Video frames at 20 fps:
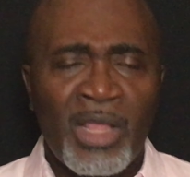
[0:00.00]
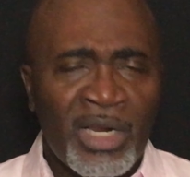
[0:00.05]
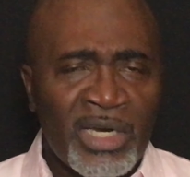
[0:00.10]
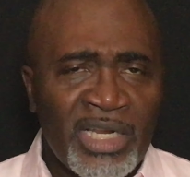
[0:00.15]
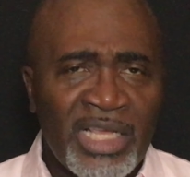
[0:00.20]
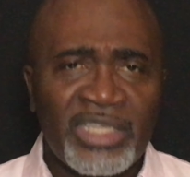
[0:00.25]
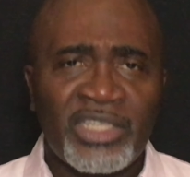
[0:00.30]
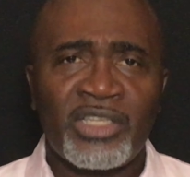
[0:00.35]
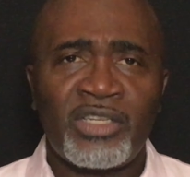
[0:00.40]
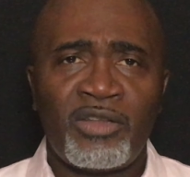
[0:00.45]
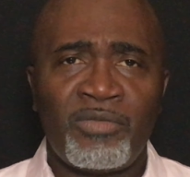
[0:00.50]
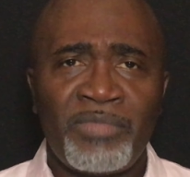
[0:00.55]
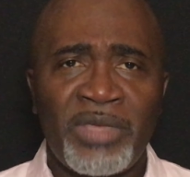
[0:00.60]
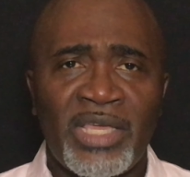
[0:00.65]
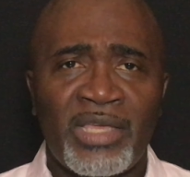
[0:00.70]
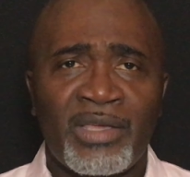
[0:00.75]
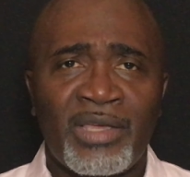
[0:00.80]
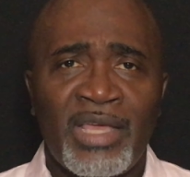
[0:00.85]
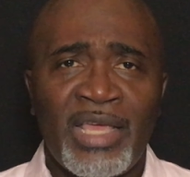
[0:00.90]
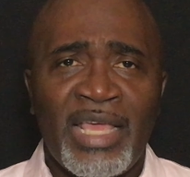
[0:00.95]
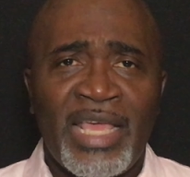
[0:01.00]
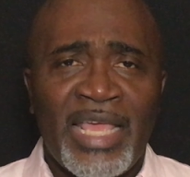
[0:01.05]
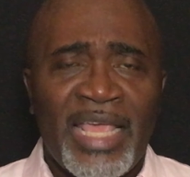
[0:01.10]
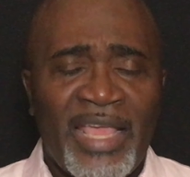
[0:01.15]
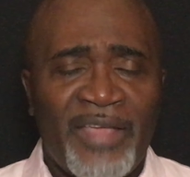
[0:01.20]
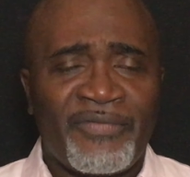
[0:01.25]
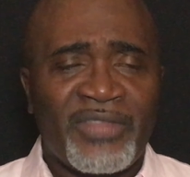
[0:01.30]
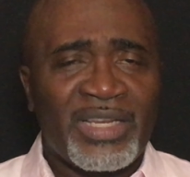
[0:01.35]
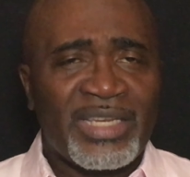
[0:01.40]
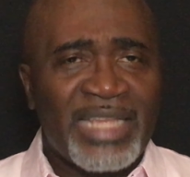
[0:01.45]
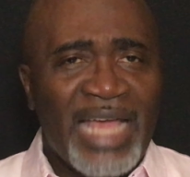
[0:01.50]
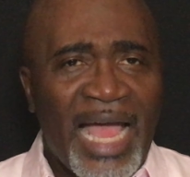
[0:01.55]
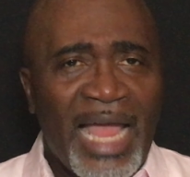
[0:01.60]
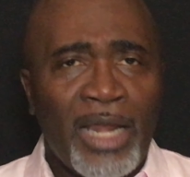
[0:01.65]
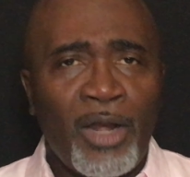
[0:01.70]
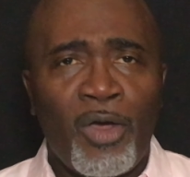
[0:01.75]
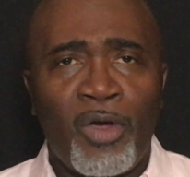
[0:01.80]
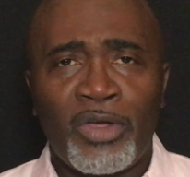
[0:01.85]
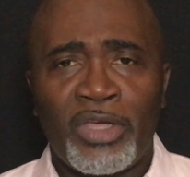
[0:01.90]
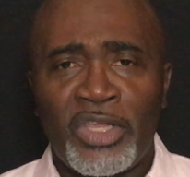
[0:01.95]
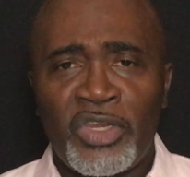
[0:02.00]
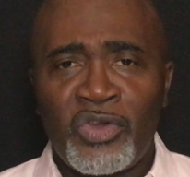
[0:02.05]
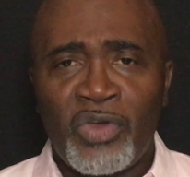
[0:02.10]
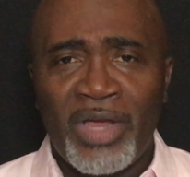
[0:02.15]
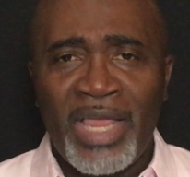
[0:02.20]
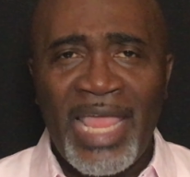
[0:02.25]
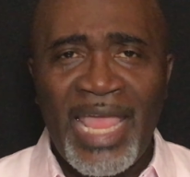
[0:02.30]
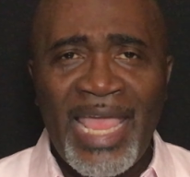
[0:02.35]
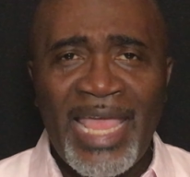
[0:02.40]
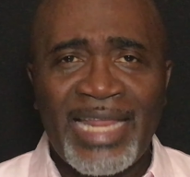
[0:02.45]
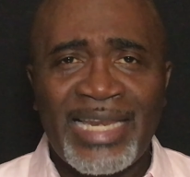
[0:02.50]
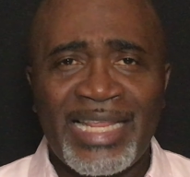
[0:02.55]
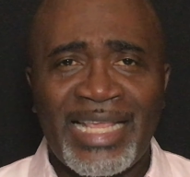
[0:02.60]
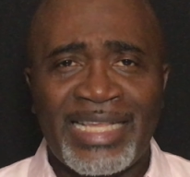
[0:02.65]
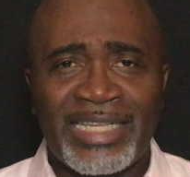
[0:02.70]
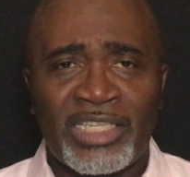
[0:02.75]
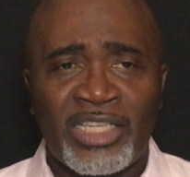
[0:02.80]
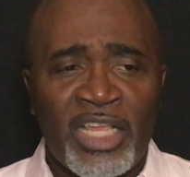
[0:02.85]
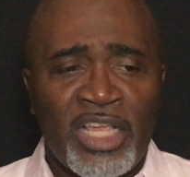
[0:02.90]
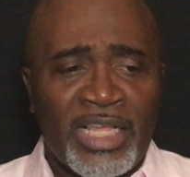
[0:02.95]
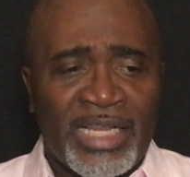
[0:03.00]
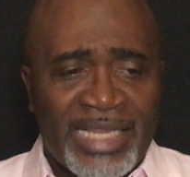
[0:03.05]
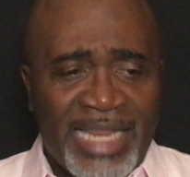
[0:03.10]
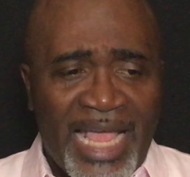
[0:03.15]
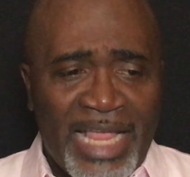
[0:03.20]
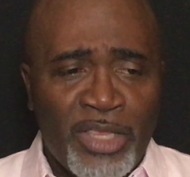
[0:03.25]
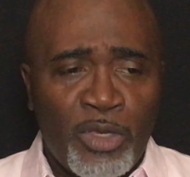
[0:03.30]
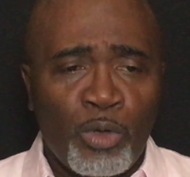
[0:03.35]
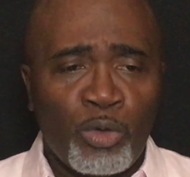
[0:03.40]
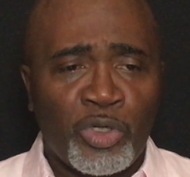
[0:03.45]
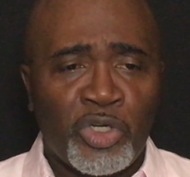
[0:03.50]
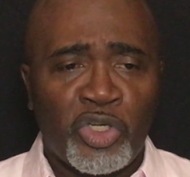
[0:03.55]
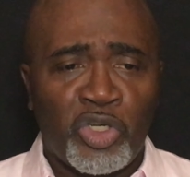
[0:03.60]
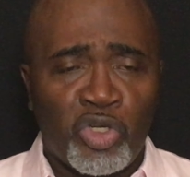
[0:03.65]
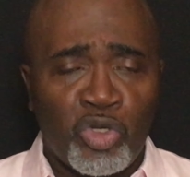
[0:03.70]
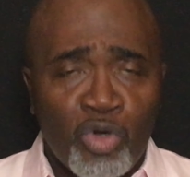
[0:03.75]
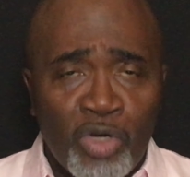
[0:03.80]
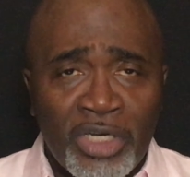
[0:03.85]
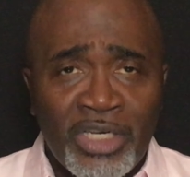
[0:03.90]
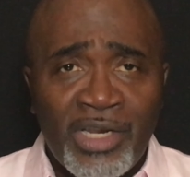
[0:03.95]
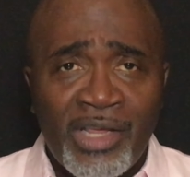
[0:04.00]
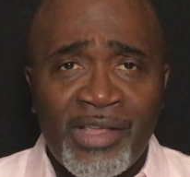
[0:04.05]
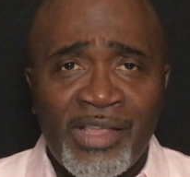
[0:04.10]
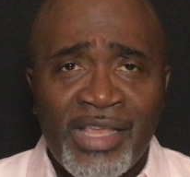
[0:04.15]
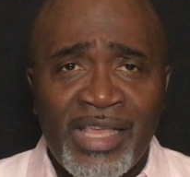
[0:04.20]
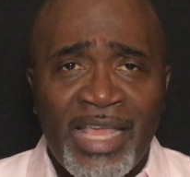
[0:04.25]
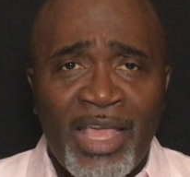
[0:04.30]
Listen to me. If the dialogue in your head is that you should,